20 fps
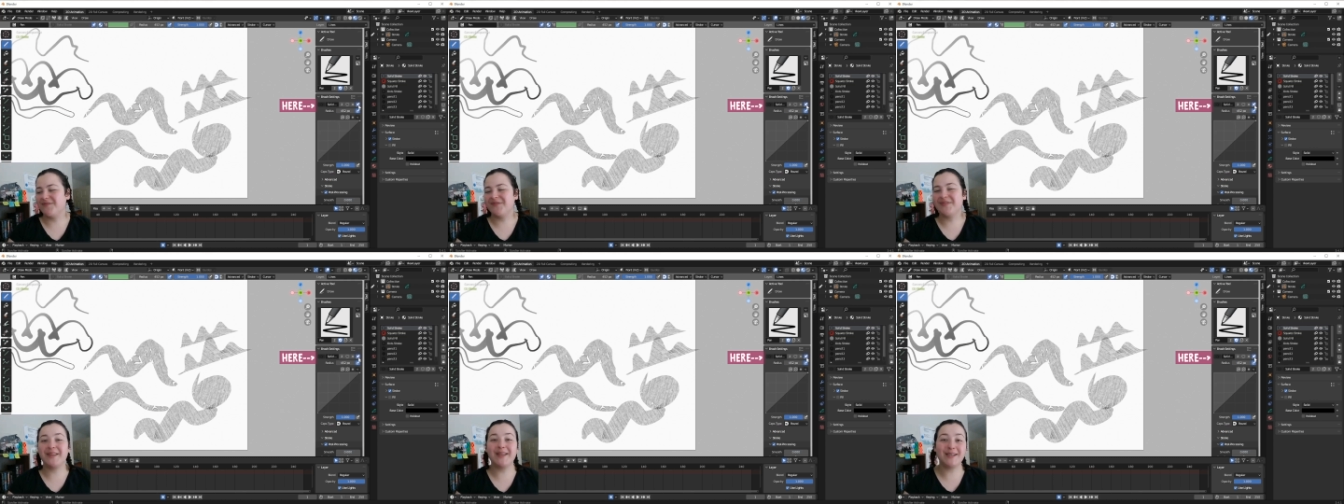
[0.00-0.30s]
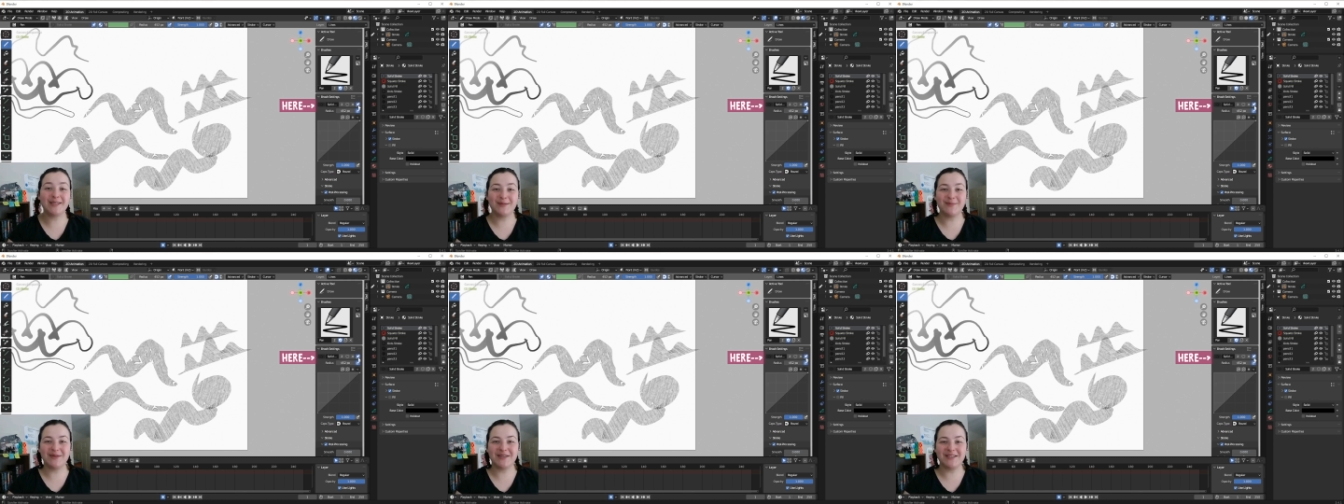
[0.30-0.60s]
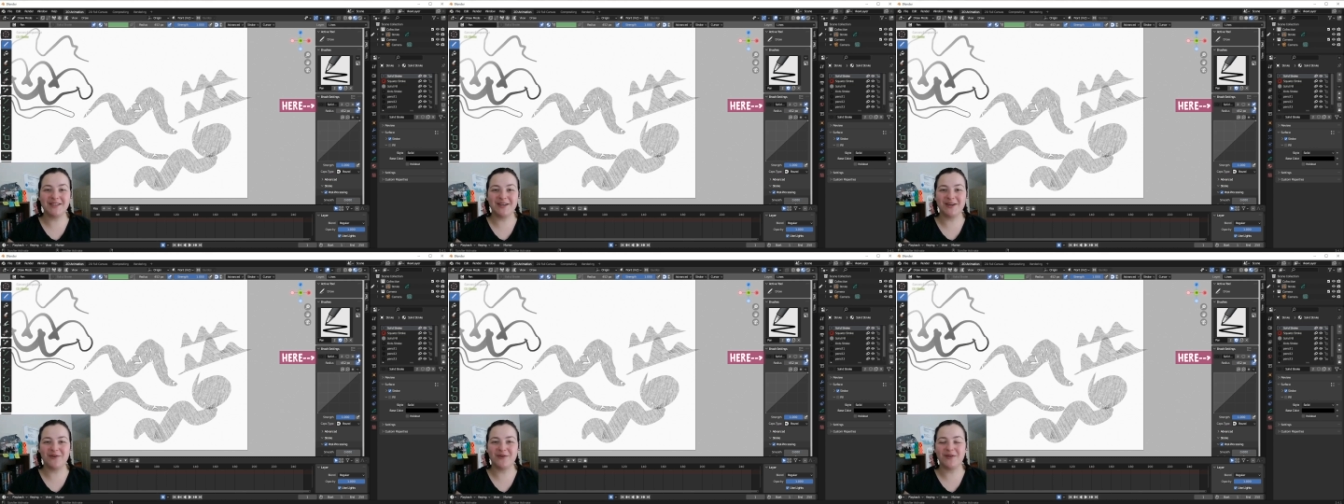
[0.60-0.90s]
this
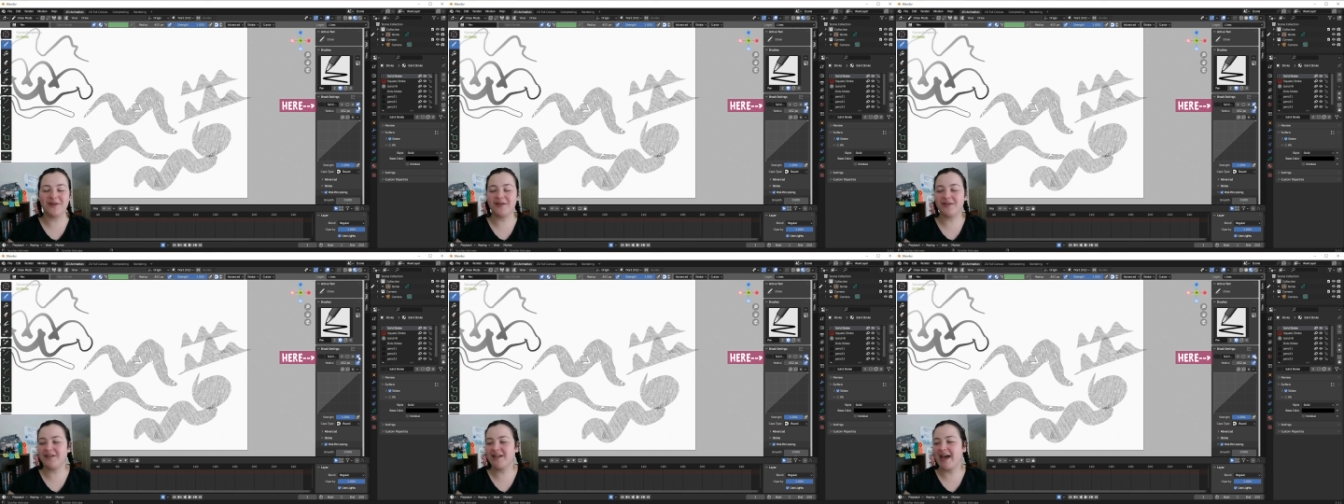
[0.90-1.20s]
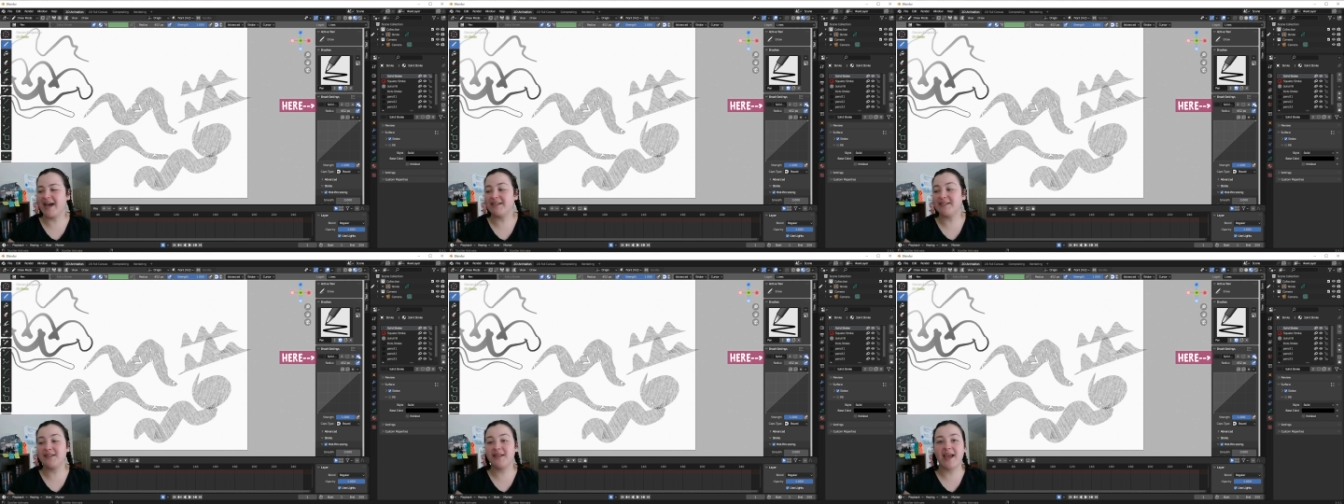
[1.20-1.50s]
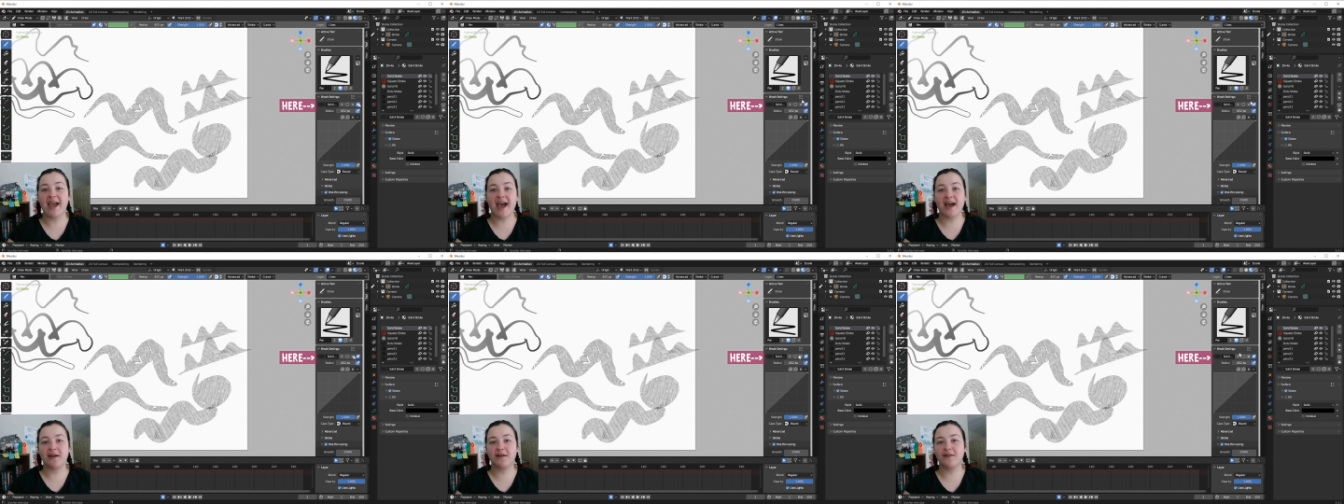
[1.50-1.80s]
material as the
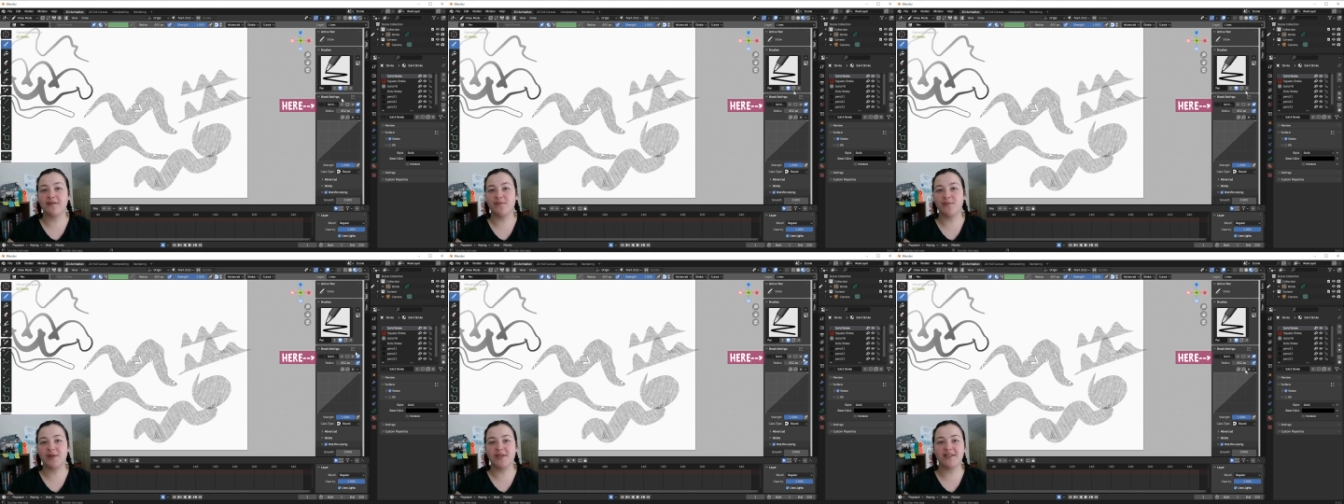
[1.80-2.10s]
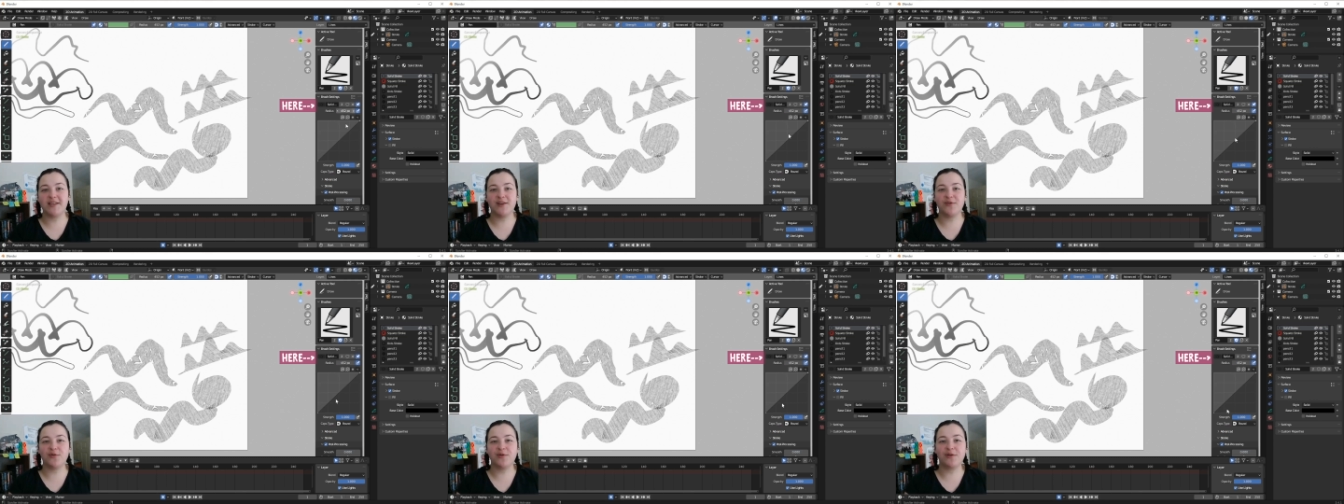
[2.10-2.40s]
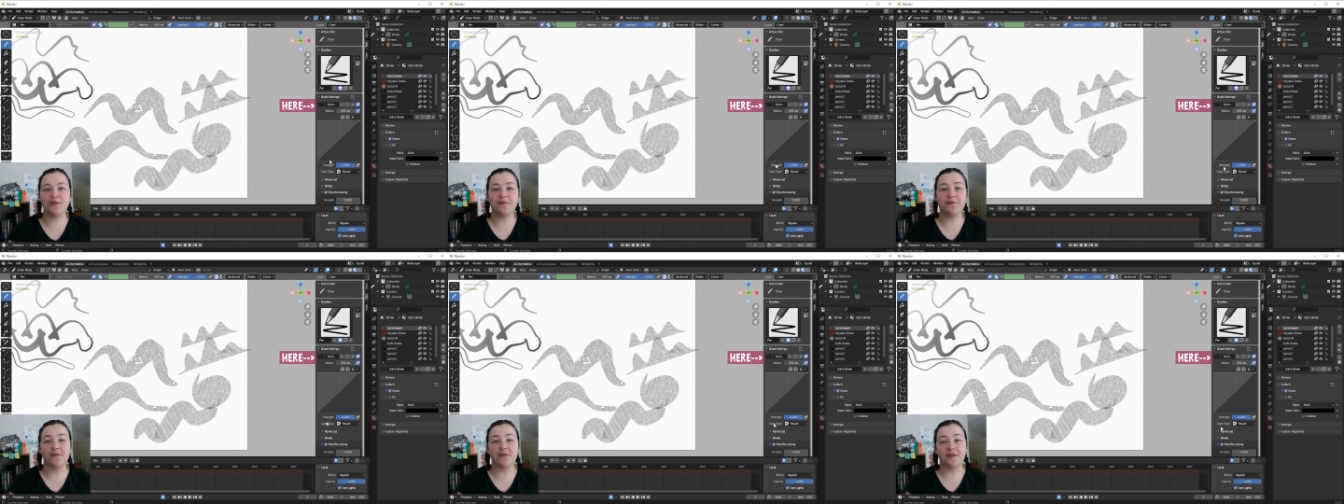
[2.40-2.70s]
active
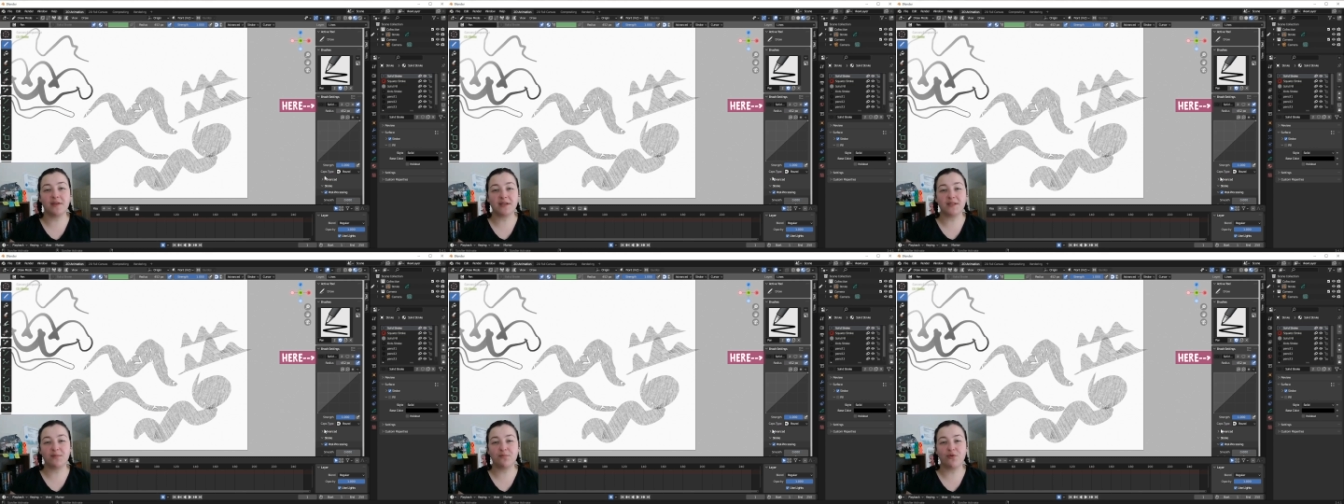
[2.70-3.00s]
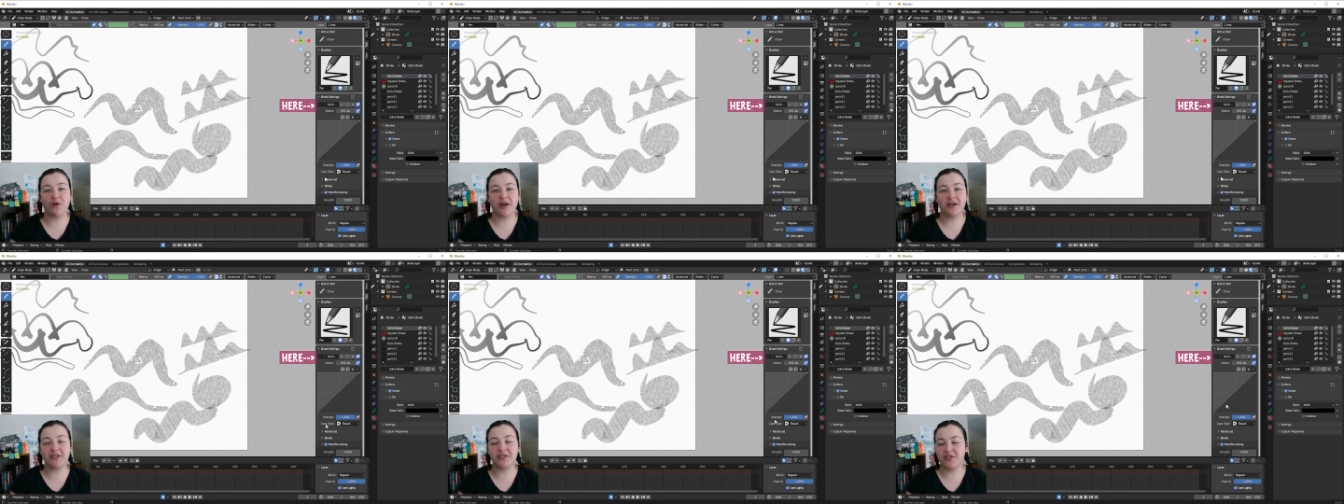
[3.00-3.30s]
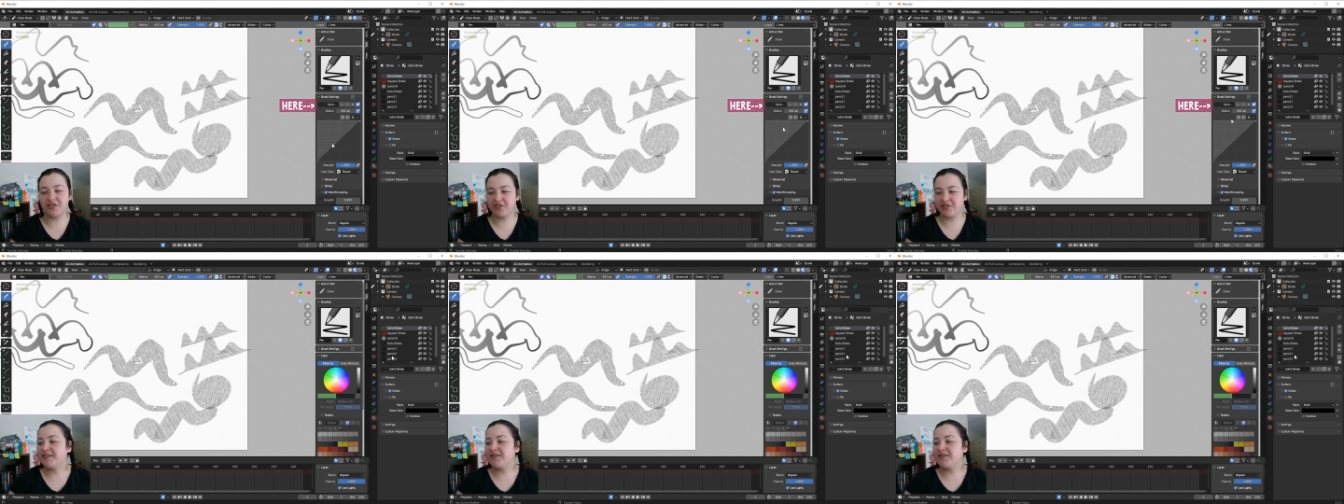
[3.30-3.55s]
material for this brush.